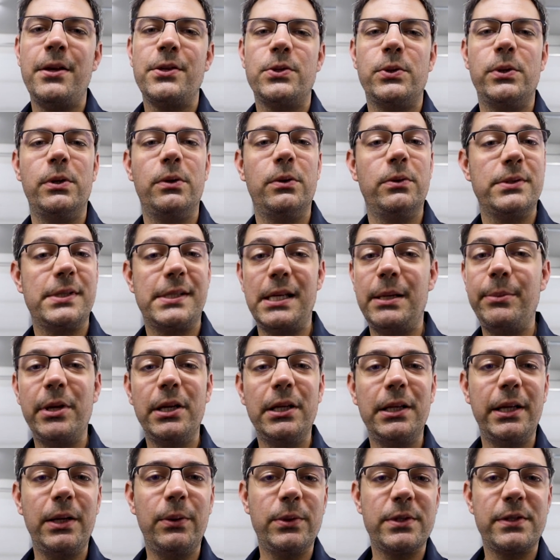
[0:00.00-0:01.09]
So
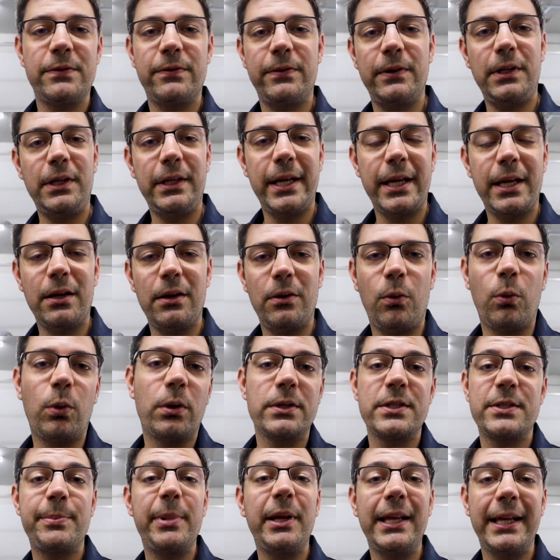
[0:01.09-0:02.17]
seemingly was filling
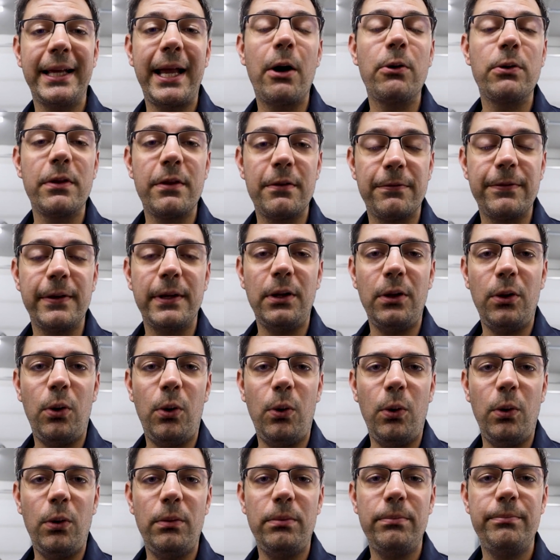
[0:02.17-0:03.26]
or spilling out of the fill
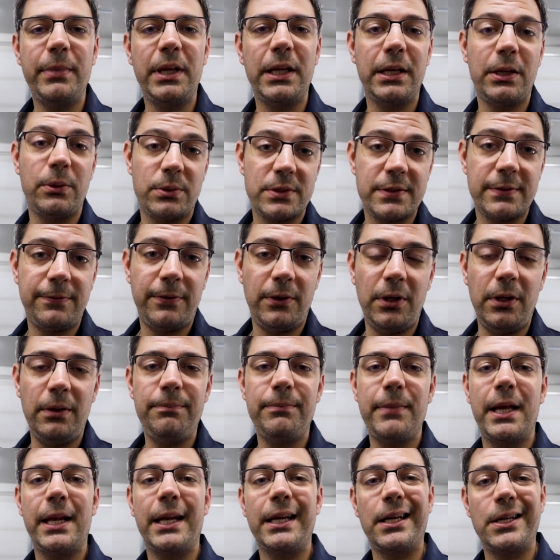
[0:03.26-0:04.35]
hole, meaning it was
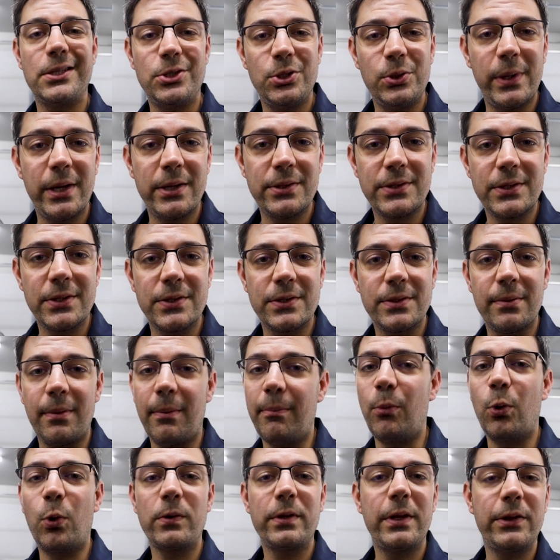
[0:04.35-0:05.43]
full, and I got 2 ounces
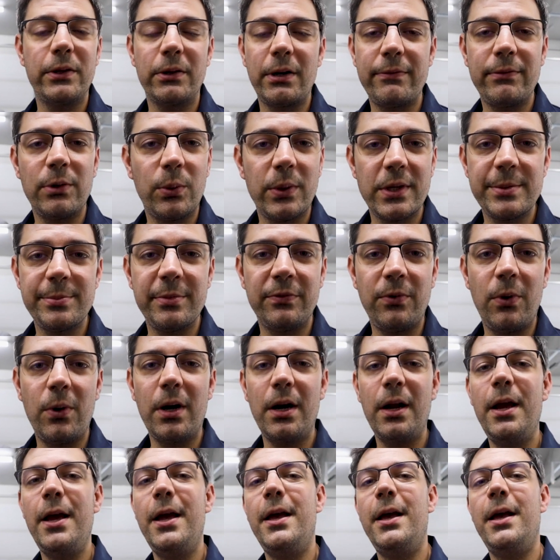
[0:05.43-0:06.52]
more than there ever was
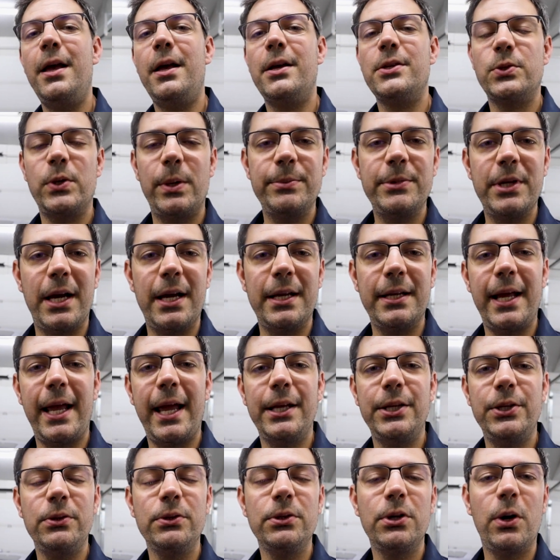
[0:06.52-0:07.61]
before. So I'm done,
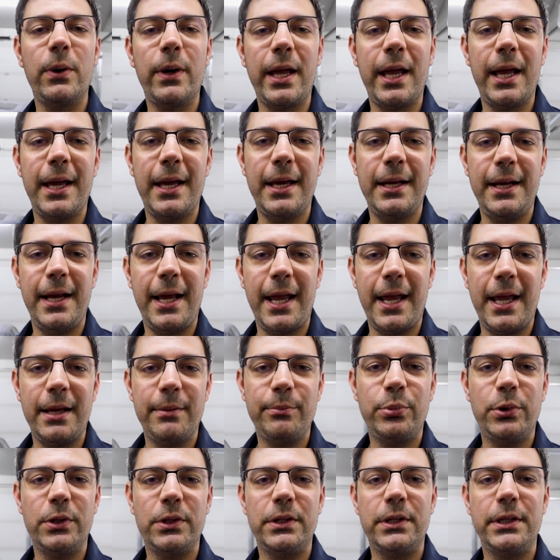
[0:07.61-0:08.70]
and you can go ahead
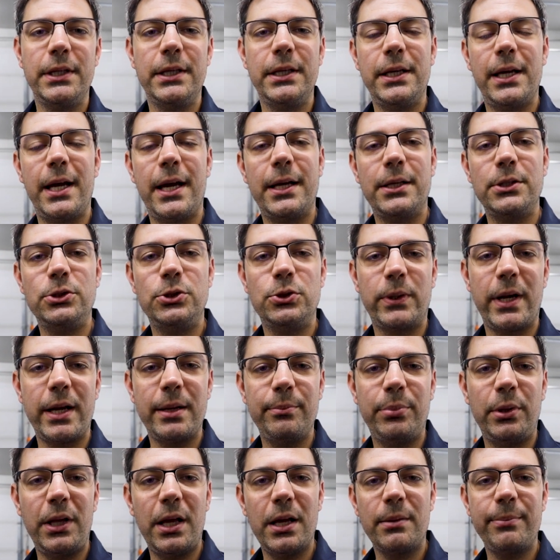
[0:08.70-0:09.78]
and put the
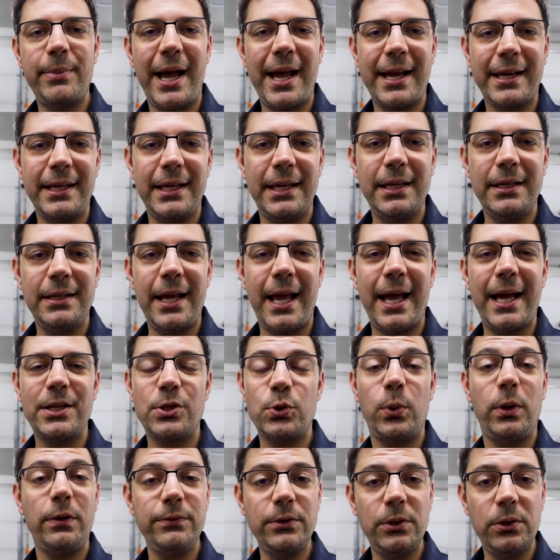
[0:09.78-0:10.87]
drain plug back in at
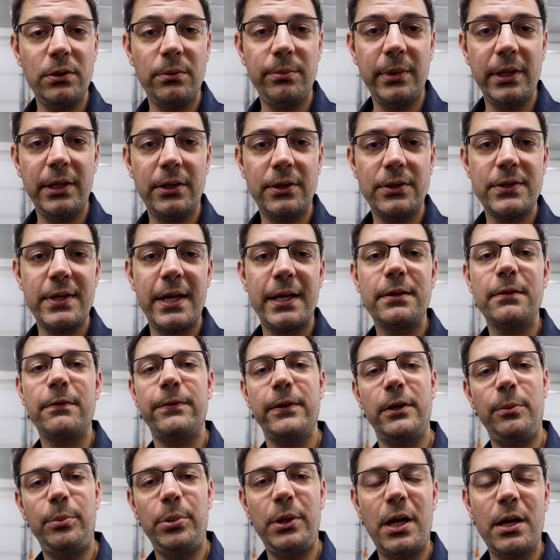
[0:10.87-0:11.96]
12 Newton meters and the
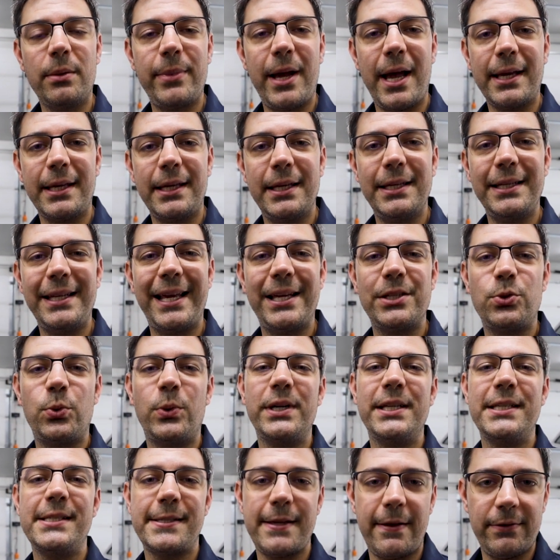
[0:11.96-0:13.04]
fill plug back in at
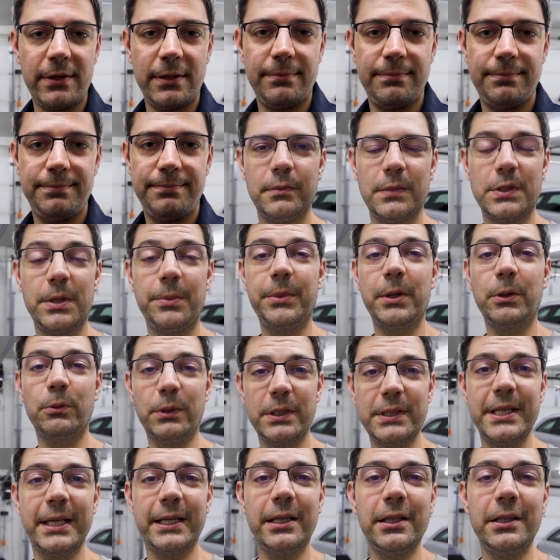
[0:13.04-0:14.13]
27. Something
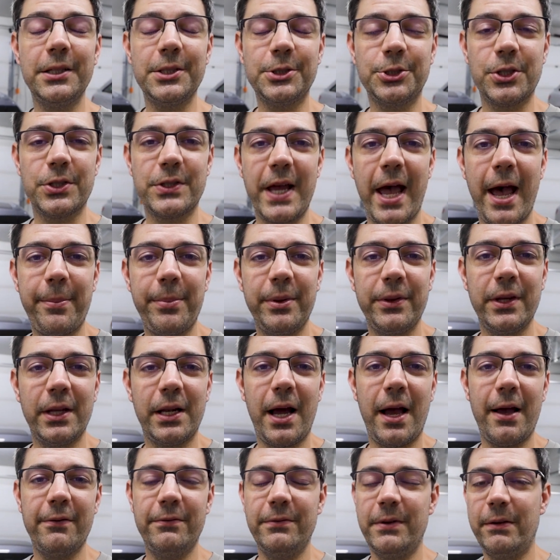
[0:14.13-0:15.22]
ridiculous just happened that
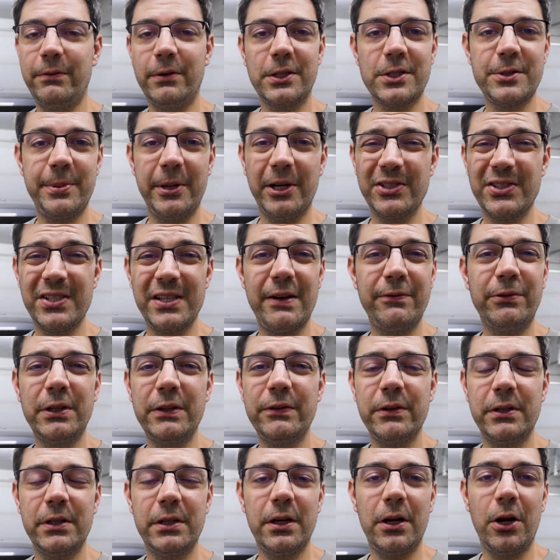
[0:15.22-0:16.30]
I've never experienced, never
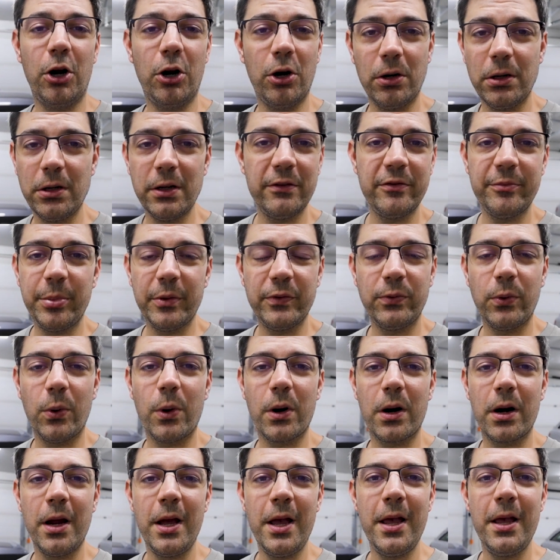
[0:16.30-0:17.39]
even heard of
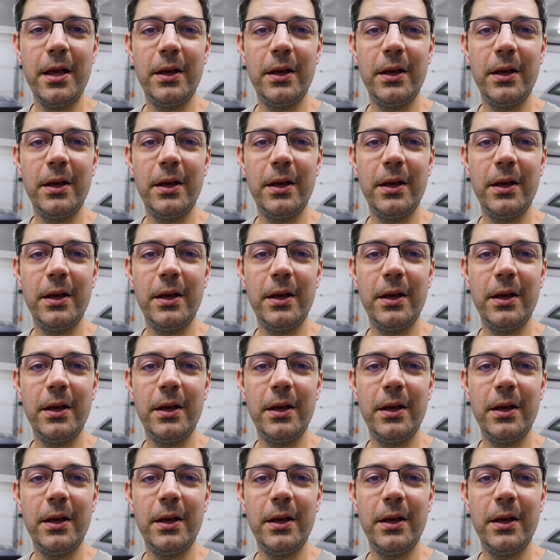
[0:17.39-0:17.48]
before,